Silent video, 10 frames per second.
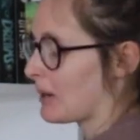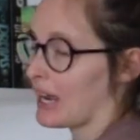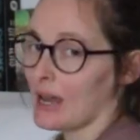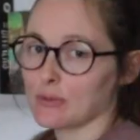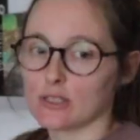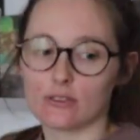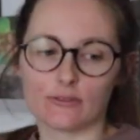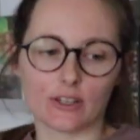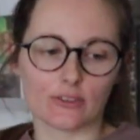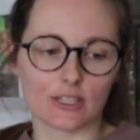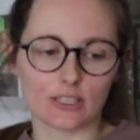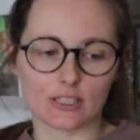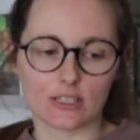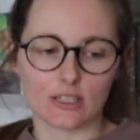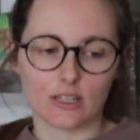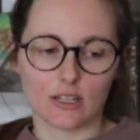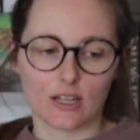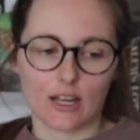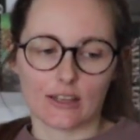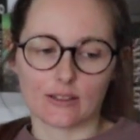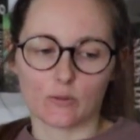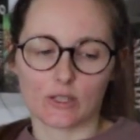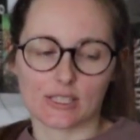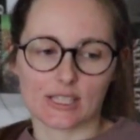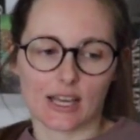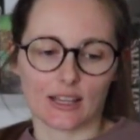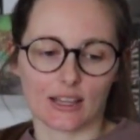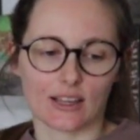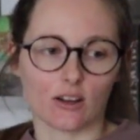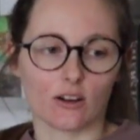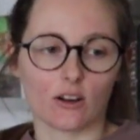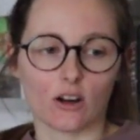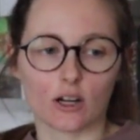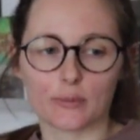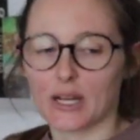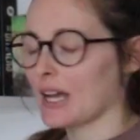my absolute favorites, and then ones that like are, but